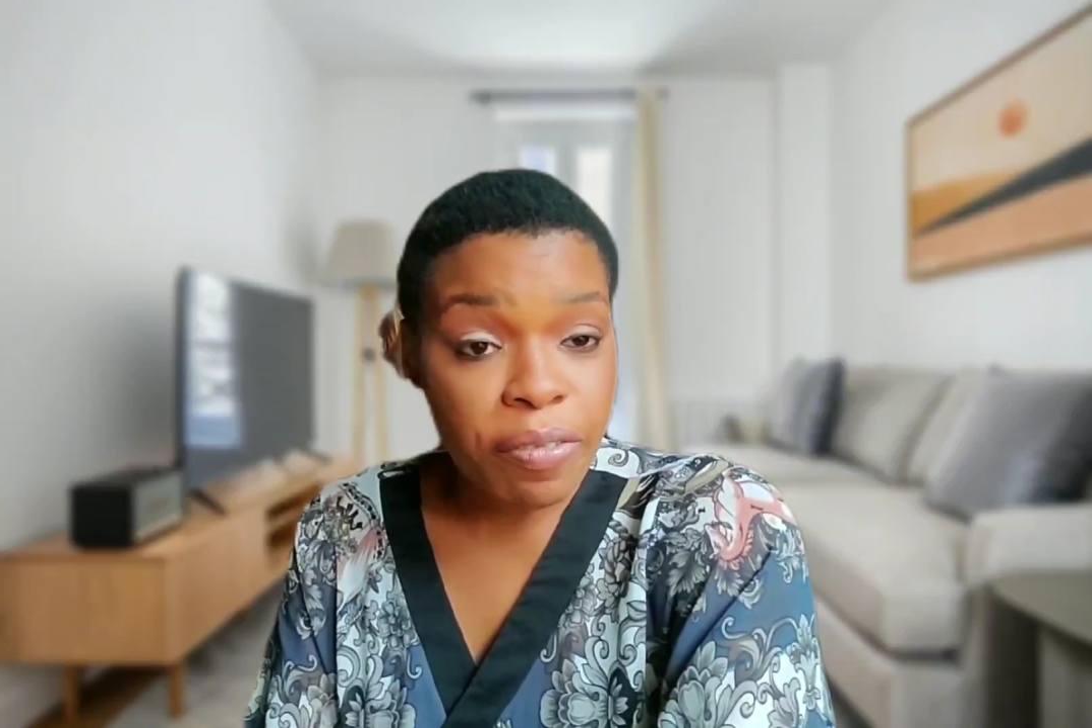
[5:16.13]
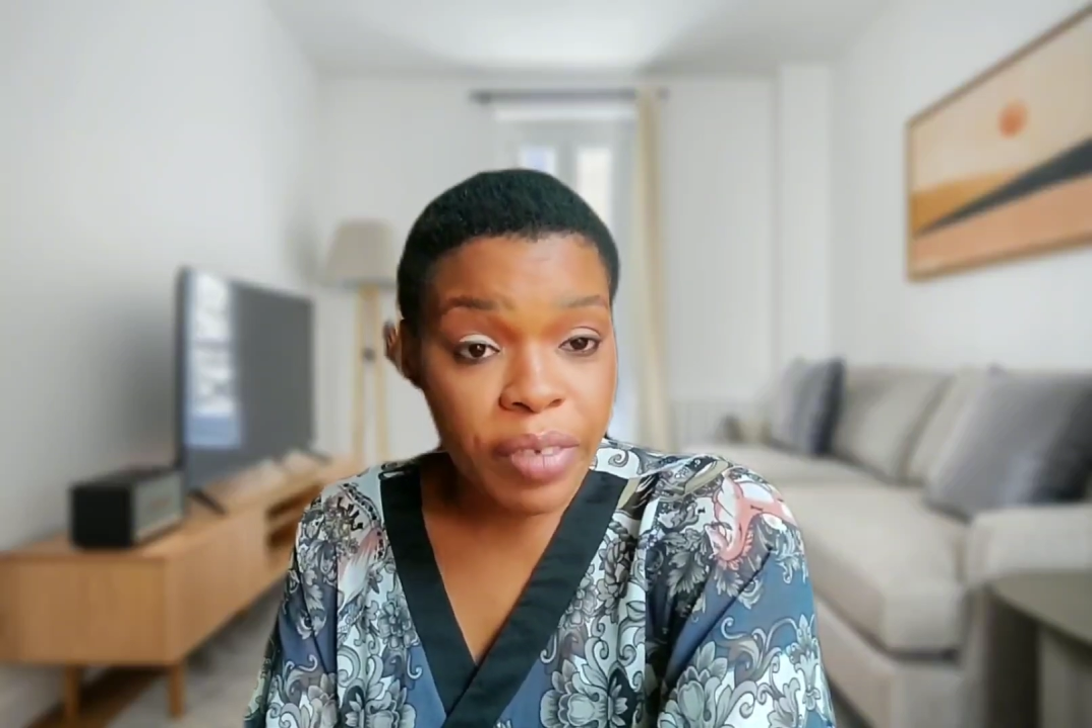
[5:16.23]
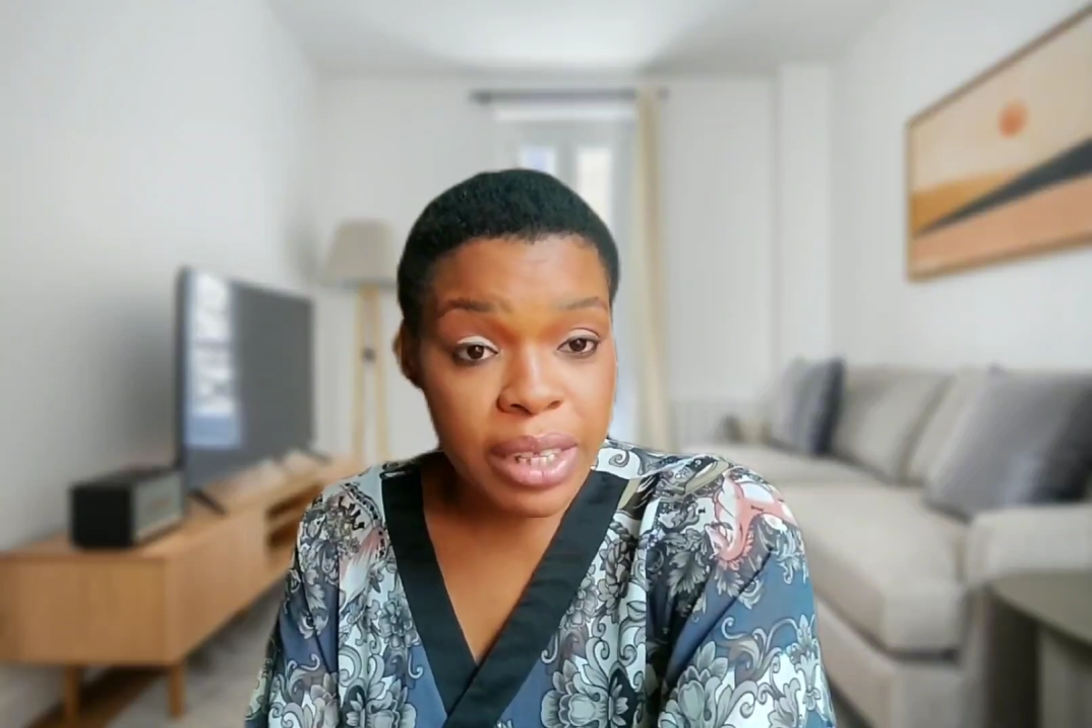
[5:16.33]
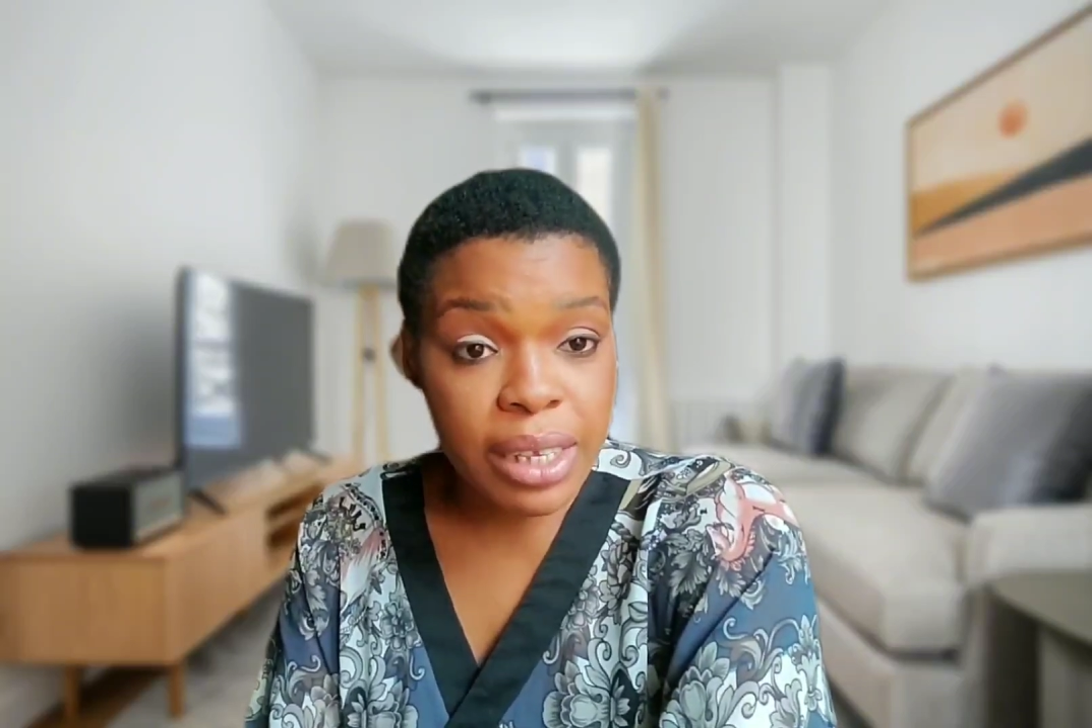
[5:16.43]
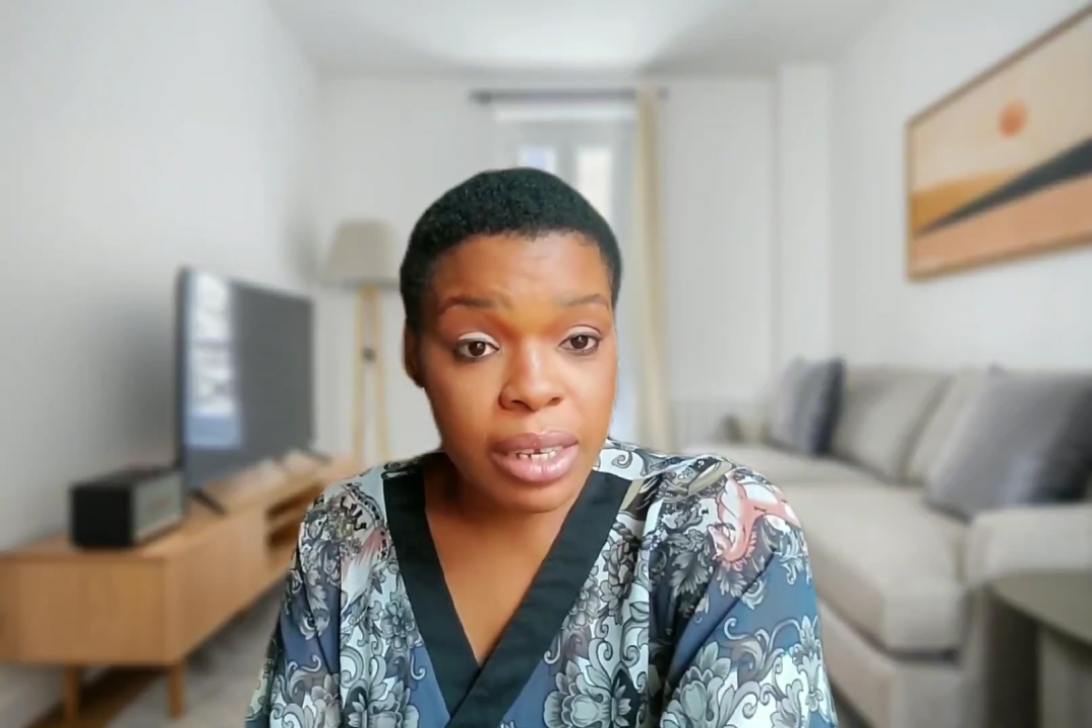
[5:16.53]

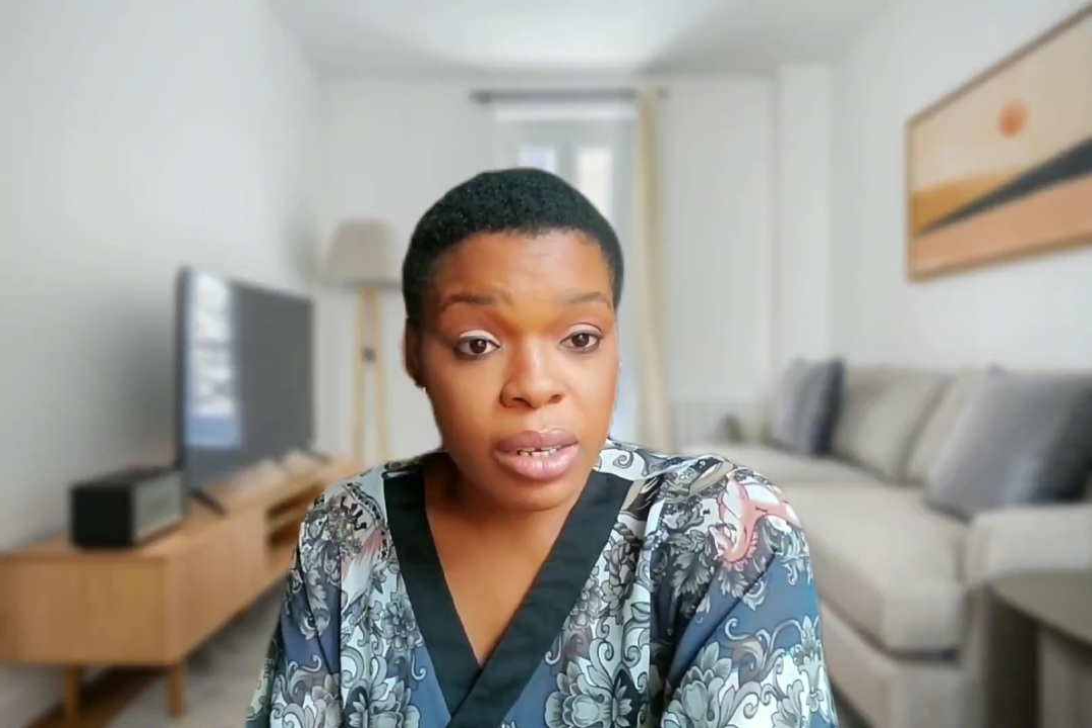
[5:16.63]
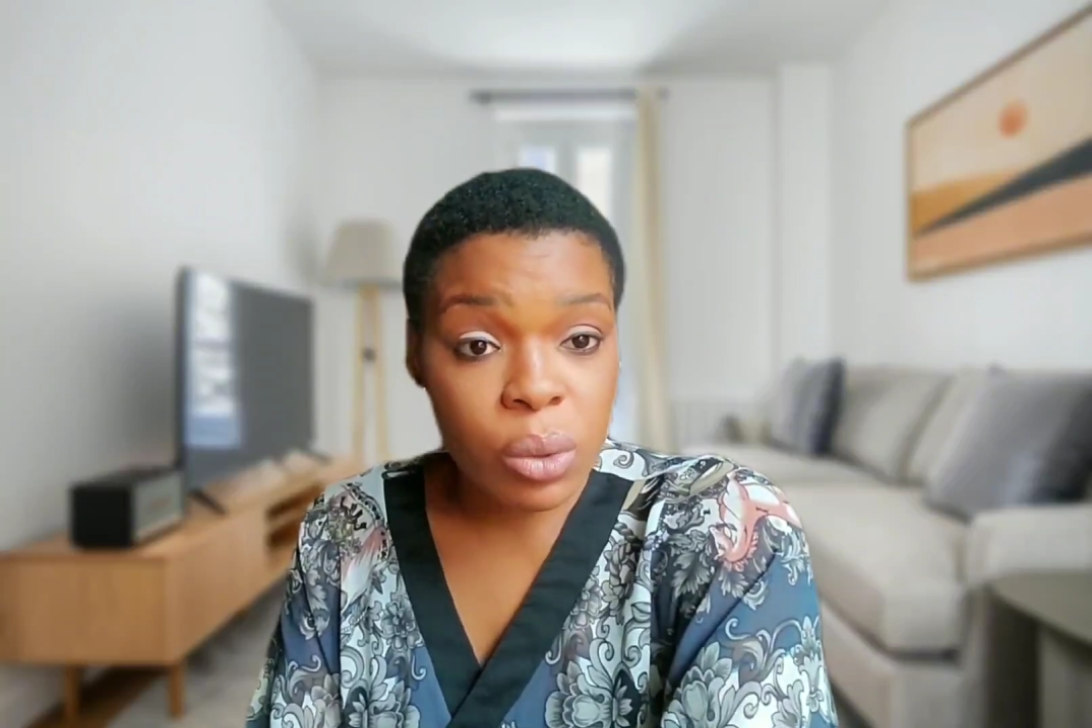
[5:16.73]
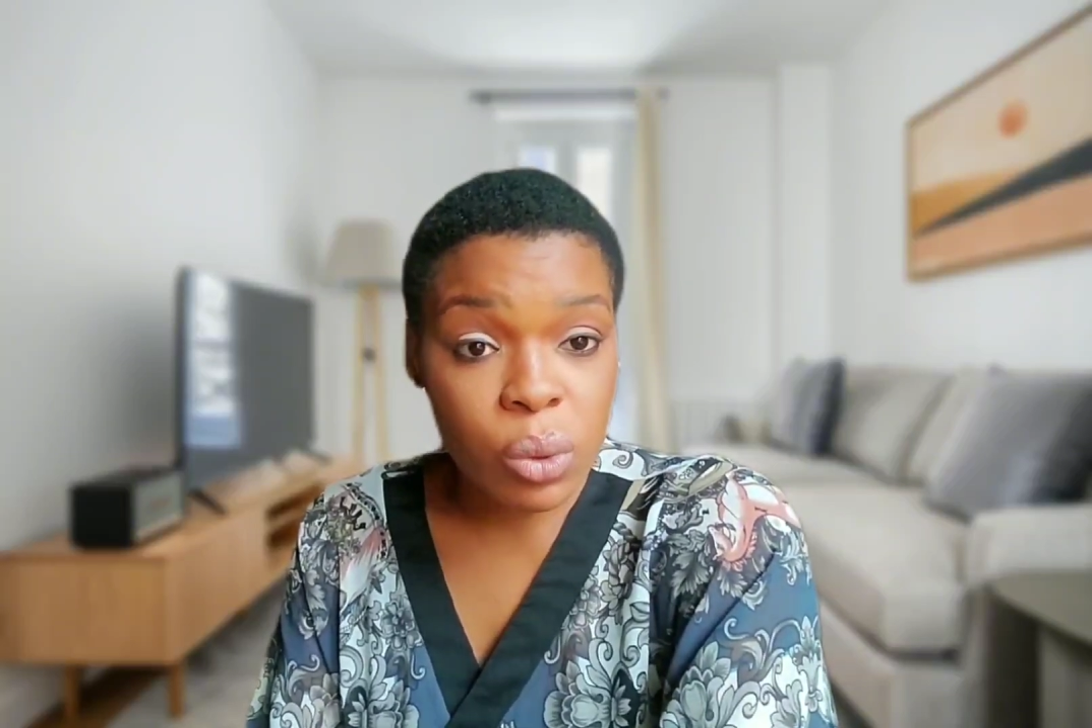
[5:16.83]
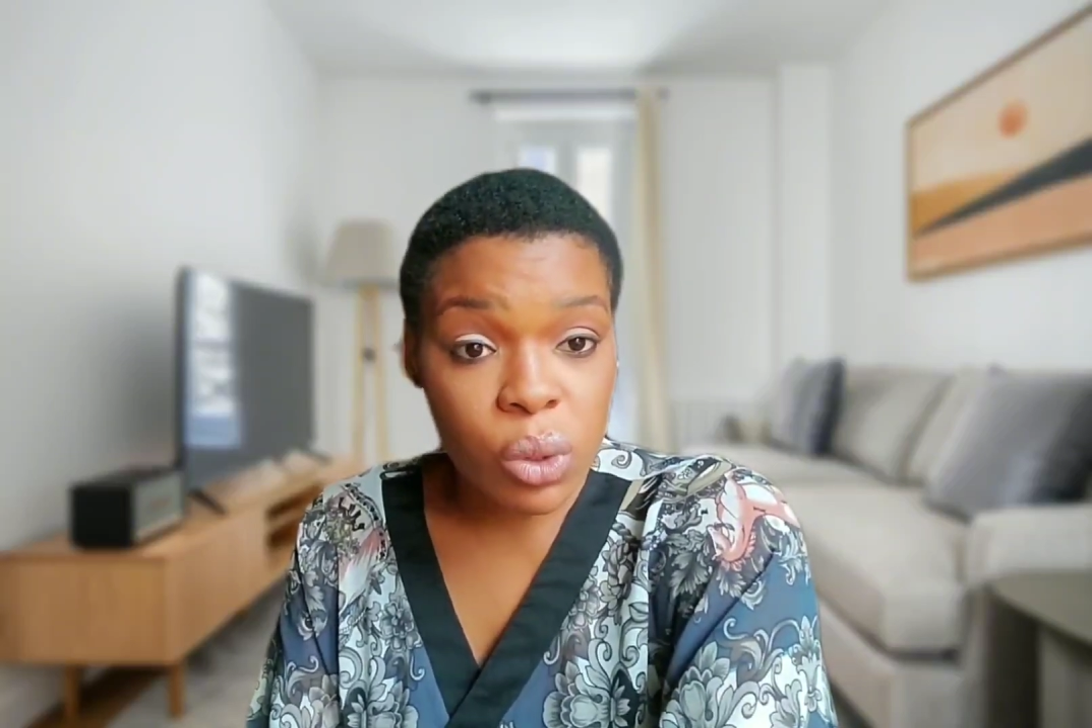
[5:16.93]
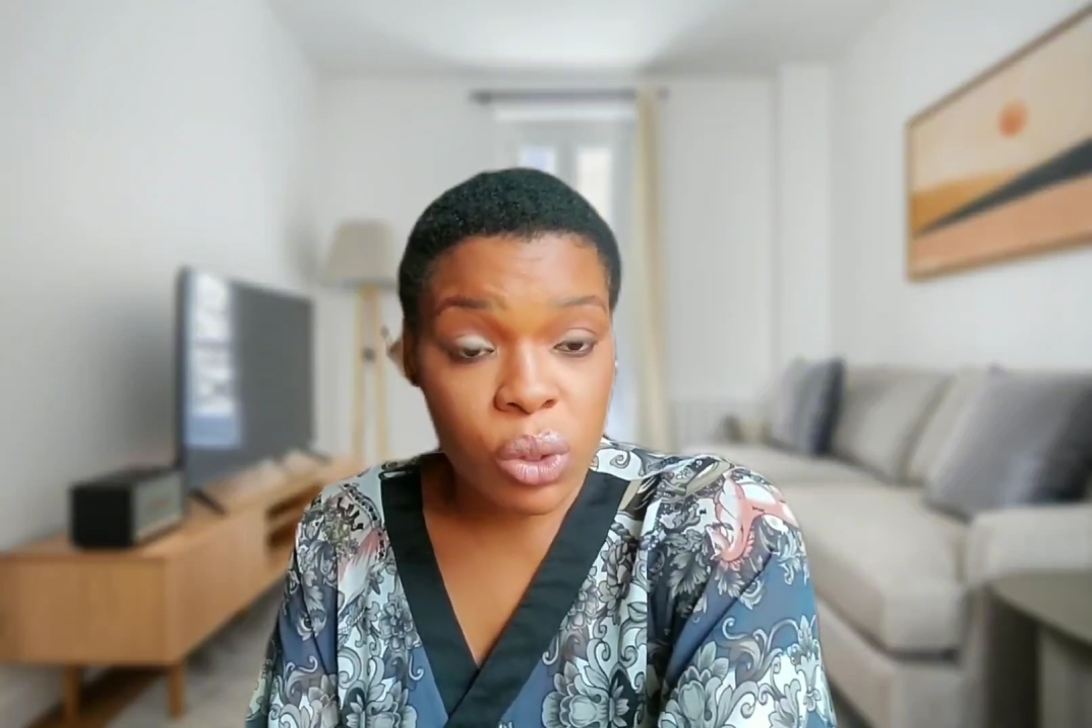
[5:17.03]

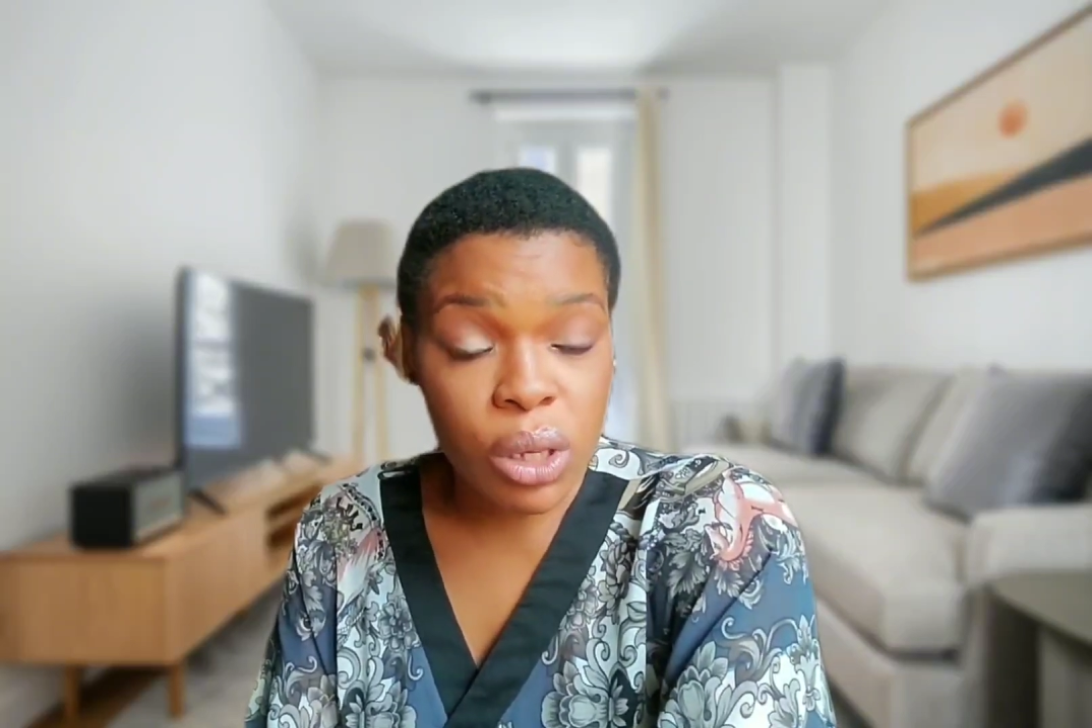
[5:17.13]
fitting